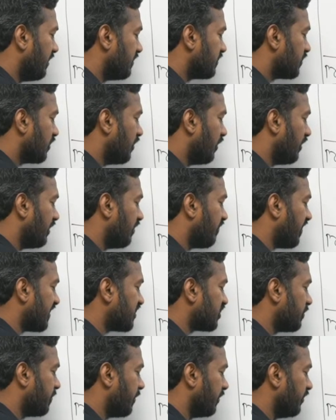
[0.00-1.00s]
So go to the
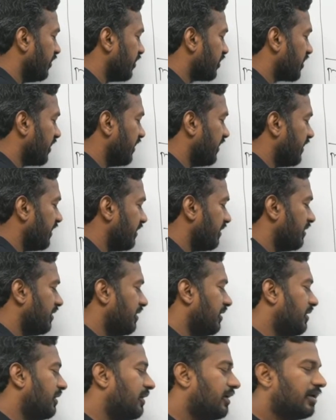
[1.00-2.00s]
first position here.
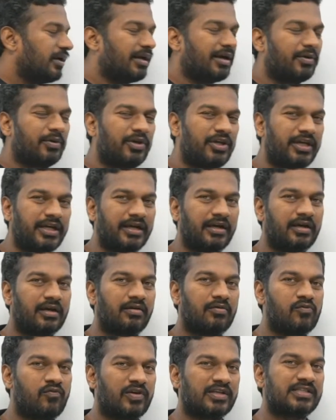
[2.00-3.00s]
Now here,
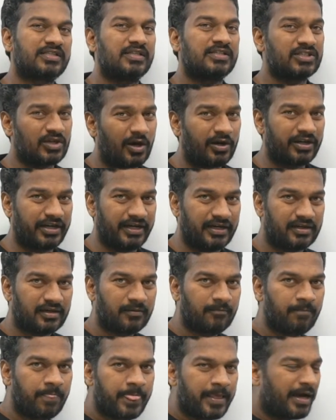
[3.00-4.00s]
first sort it.
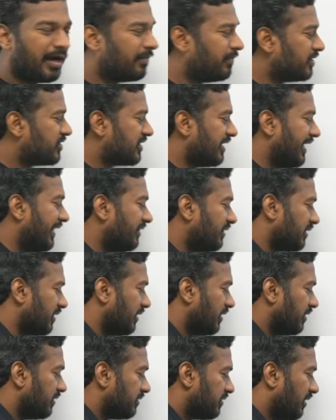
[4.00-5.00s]
How much length?
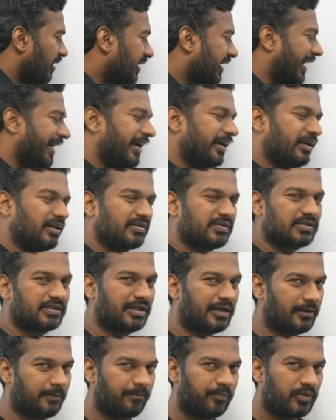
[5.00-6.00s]
3 characters
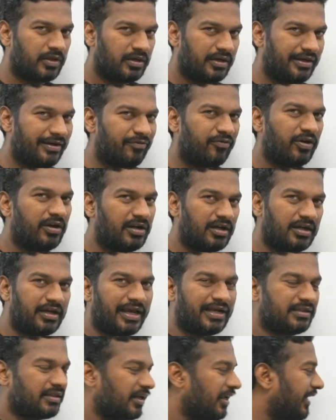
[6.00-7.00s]
now. Definitely
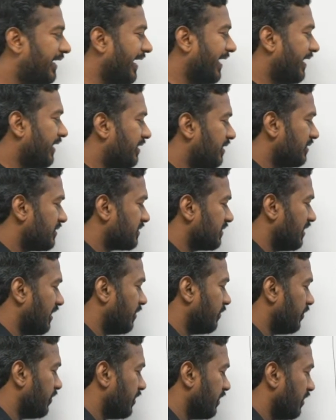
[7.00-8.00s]
take 3 characters now
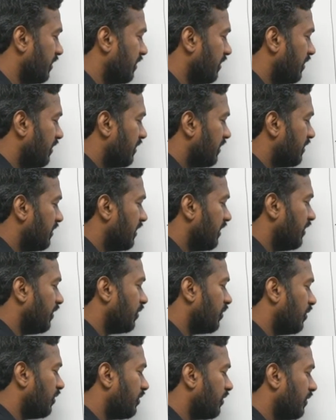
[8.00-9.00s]
here. Then you
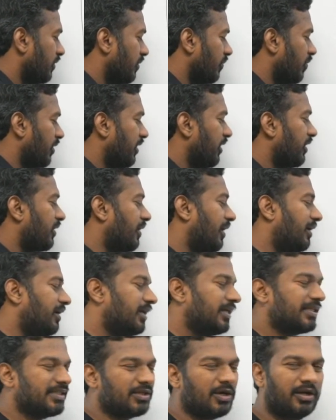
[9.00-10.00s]
go to what you call
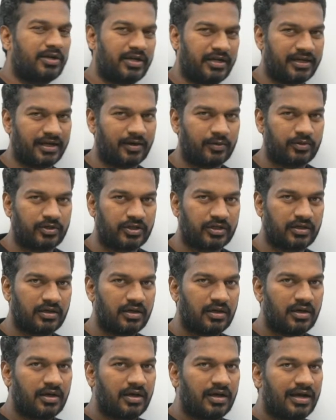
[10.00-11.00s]
sort it out here.
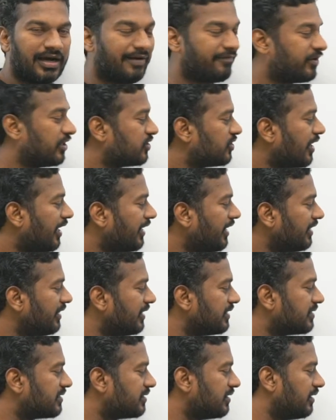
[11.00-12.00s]
After sorting
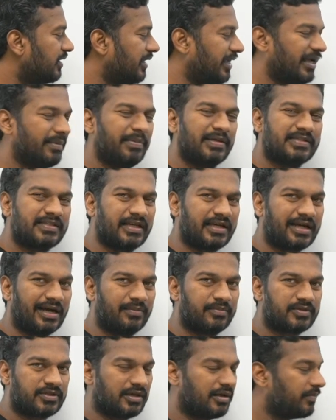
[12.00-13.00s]
this, ABC
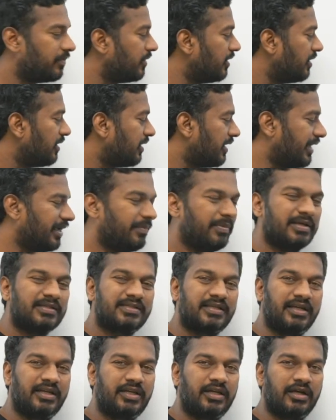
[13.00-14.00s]
comes up.
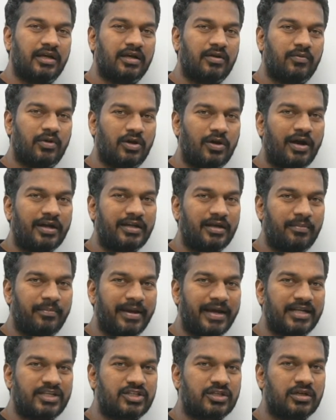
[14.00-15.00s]
ABC here, we got a
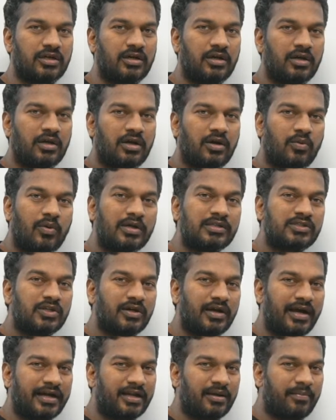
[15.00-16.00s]
match. Once you
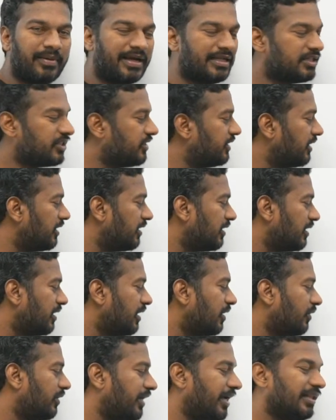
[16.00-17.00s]
got a match here,
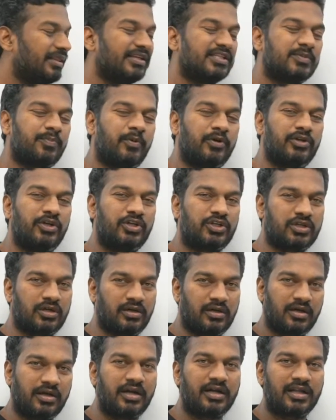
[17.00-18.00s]
now take this
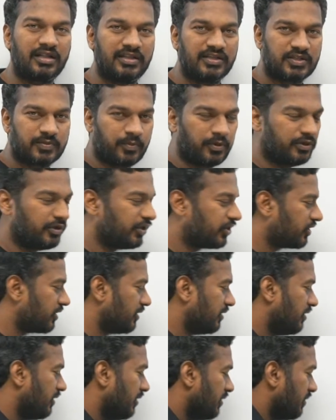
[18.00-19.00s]
position, return this position,
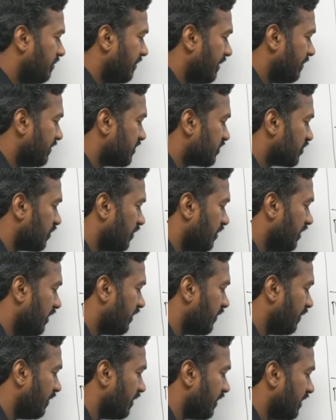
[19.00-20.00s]
maybe store
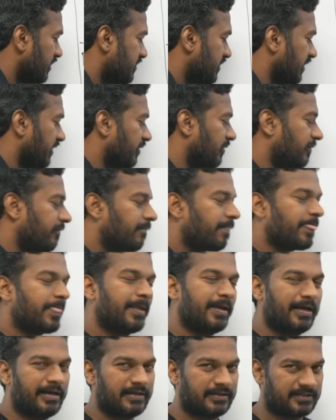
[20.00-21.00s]
into a 0,
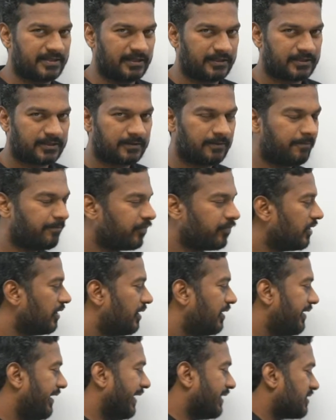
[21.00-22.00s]
a result.
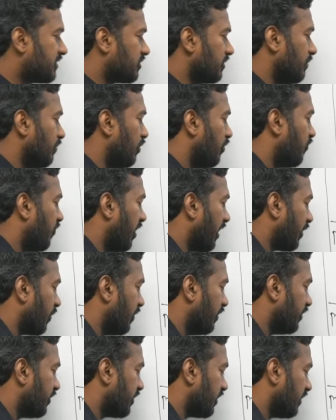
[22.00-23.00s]
Next, move
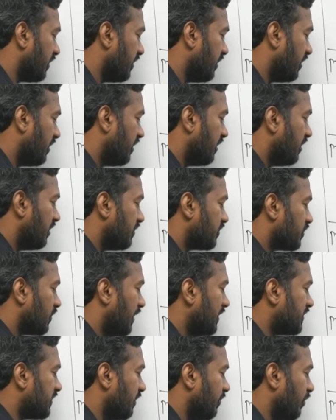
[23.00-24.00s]
forward here. So
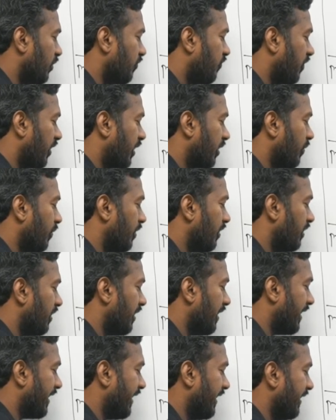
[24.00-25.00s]
once you move forward,
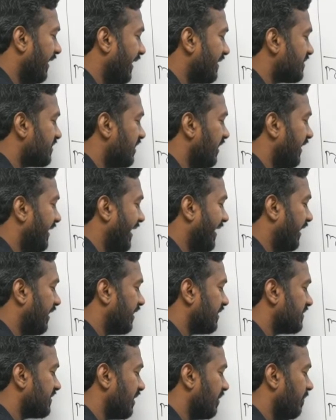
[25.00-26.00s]
again, next 3
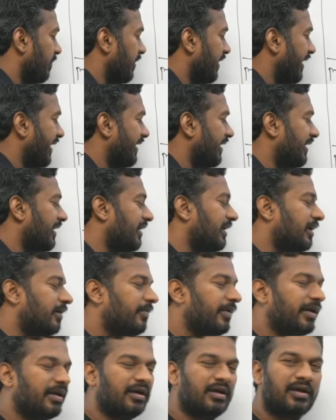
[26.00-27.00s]
characters are BAE and
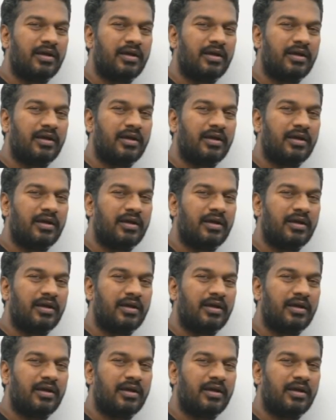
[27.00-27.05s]
ABA.